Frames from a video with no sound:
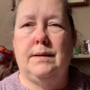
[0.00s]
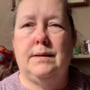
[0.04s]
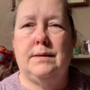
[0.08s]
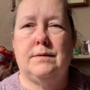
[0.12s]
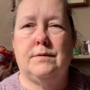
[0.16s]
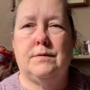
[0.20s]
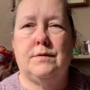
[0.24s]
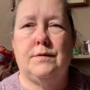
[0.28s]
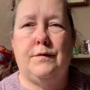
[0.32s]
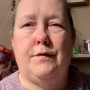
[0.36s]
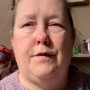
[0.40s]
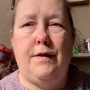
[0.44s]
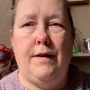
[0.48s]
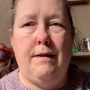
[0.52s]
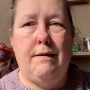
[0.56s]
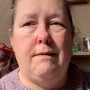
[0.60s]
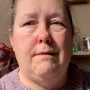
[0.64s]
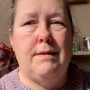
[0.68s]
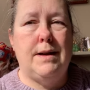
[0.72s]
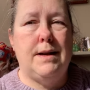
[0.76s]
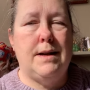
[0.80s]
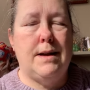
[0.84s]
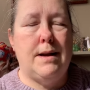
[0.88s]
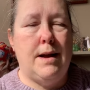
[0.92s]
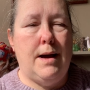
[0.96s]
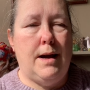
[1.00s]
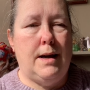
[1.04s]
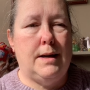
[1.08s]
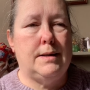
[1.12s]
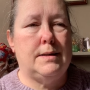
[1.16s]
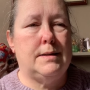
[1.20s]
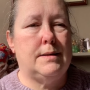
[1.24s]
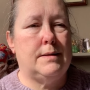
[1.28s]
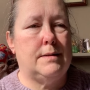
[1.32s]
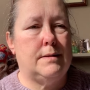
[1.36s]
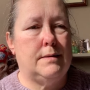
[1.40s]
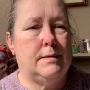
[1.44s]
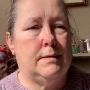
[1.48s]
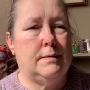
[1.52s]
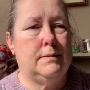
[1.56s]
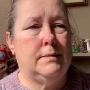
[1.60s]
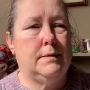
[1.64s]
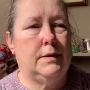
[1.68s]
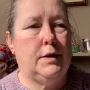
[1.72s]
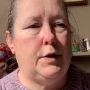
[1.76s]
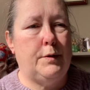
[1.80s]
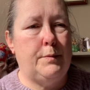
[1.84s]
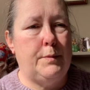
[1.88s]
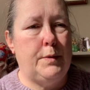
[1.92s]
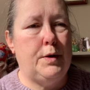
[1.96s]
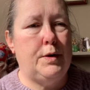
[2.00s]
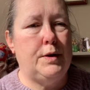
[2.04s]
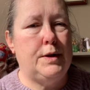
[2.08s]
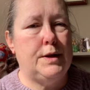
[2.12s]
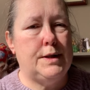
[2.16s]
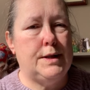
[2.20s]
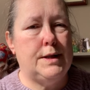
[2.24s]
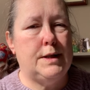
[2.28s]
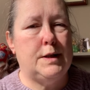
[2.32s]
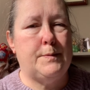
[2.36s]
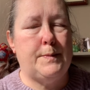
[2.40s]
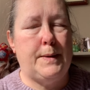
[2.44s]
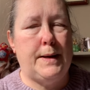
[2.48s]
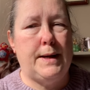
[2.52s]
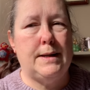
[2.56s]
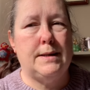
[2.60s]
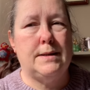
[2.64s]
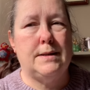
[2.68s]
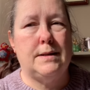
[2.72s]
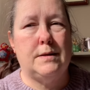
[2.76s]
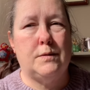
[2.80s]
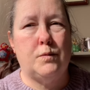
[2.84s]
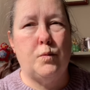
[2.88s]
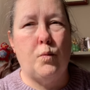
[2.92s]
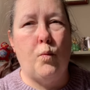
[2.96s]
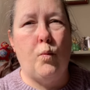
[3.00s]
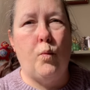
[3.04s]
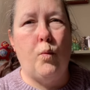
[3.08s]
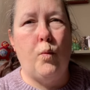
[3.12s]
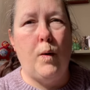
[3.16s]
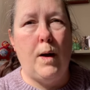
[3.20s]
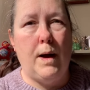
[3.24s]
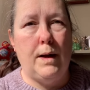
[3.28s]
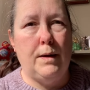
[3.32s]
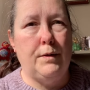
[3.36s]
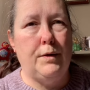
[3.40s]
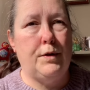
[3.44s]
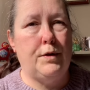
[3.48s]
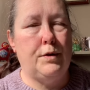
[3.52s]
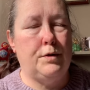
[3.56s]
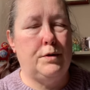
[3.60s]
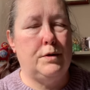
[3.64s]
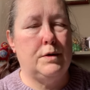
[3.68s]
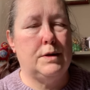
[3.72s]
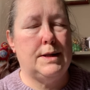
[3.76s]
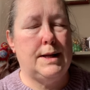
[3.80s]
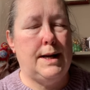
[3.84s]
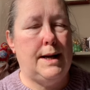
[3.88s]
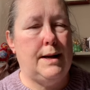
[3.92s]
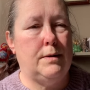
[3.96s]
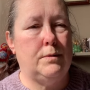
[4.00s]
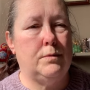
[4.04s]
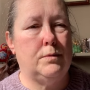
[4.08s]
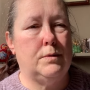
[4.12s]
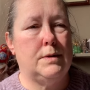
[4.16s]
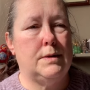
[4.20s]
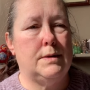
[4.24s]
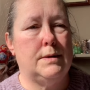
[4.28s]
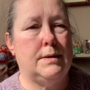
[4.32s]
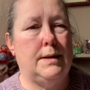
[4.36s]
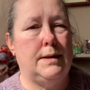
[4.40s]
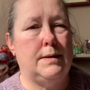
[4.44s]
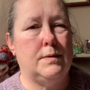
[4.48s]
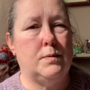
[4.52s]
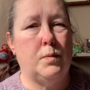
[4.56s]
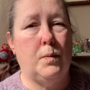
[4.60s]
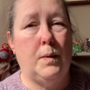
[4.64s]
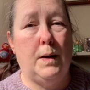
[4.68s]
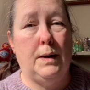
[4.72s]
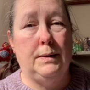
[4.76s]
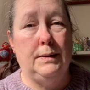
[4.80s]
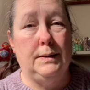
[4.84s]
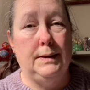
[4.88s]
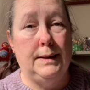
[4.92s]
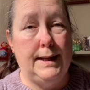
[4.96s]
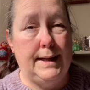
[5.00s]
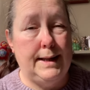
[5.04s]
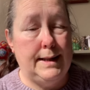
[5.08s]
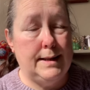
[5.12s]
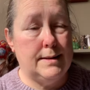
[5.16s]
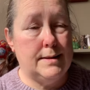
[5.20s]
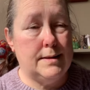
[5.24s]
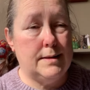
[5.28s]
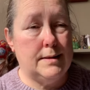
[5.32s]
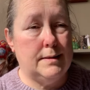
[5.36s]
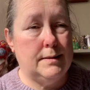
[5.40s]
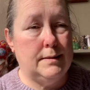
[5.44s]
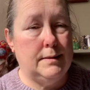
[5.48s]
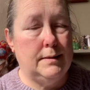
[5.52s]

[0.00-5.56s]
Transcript: It's a very nice community space. It's well thought out. It's well lit.